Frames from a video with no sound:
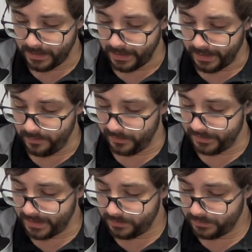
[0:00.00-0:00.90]
And it was
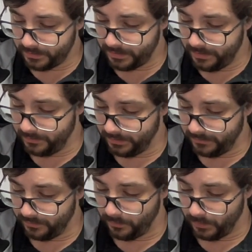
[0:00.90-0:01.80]
natural that he would
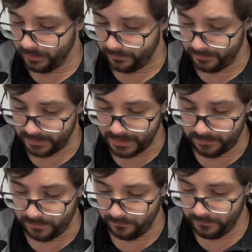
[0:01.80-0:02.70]
live with Willem. They
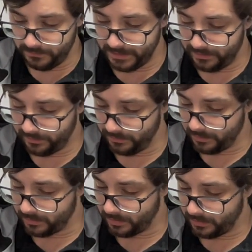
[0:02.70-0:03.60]
had been roommates
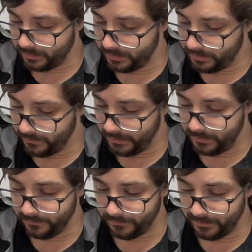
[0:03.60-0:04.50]
throughout college. In
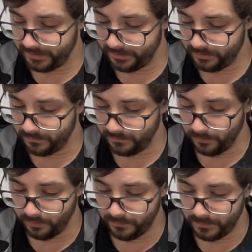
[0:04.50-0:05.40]
their first year, the
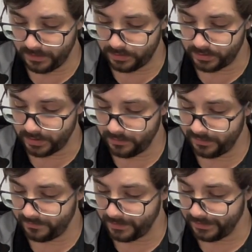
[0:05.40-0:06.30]
four of them had shared a
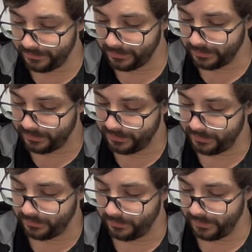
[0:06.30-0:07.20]
space that
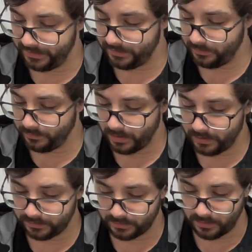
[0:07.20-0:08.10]
consisted of a
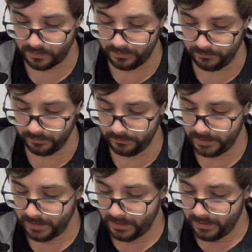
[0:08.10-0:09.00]
cinder-blocked common room
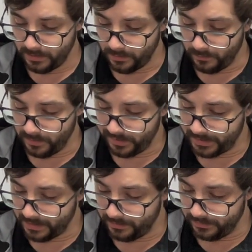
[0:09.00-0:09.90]
where
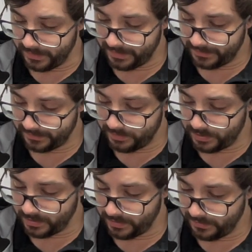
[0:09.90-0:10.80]
sat their desks and
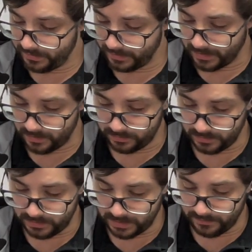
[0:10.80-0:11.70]
chairs and a couch
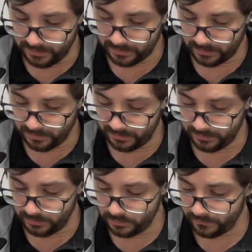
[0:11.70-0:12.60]
that JB's aunts
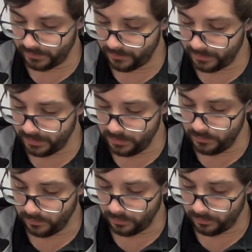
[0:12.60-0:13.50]
had driven up in a
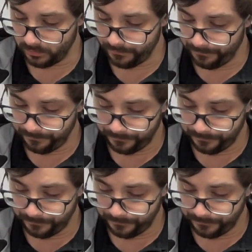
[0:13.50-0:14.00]
U-Haul,